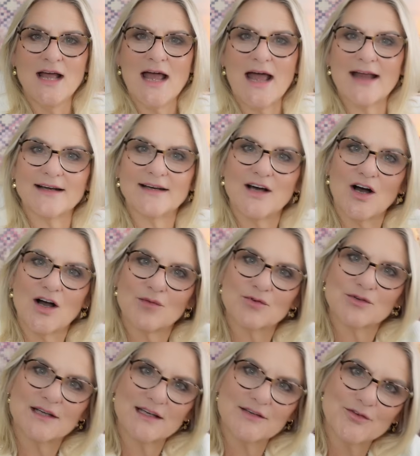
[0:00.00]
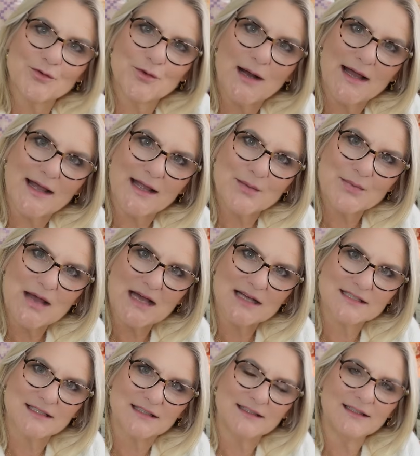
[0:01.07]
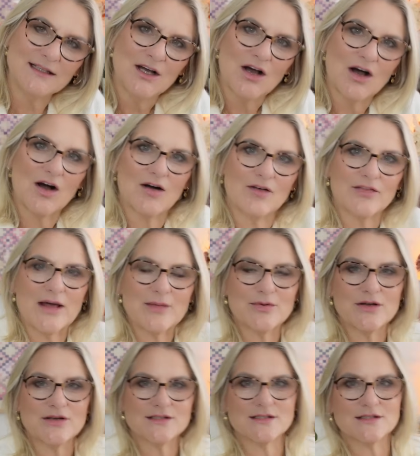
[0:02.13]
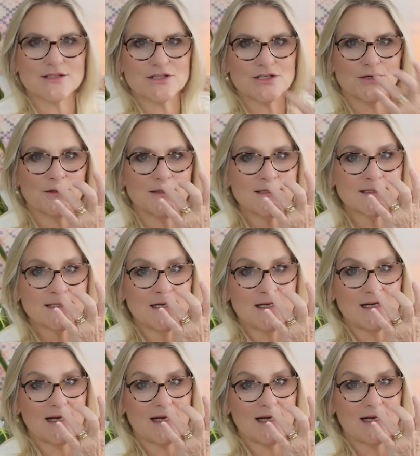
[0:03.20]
and I will give away a pattern of that person's choice